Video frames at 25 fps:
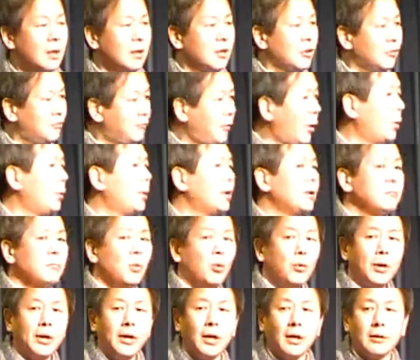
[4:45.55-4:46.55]
The following
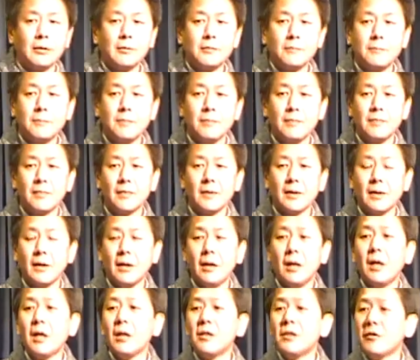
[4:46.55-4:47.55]
morning,
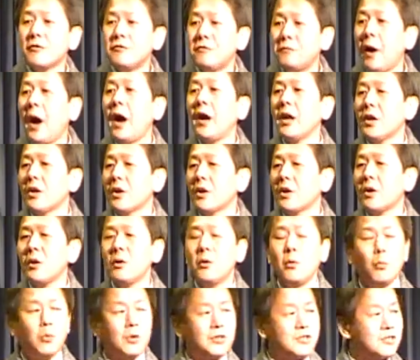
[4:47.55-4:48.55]
the fire
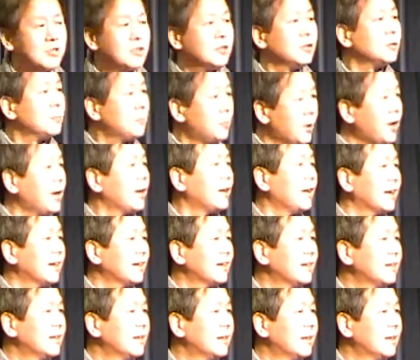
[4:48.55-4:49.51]
was still burning.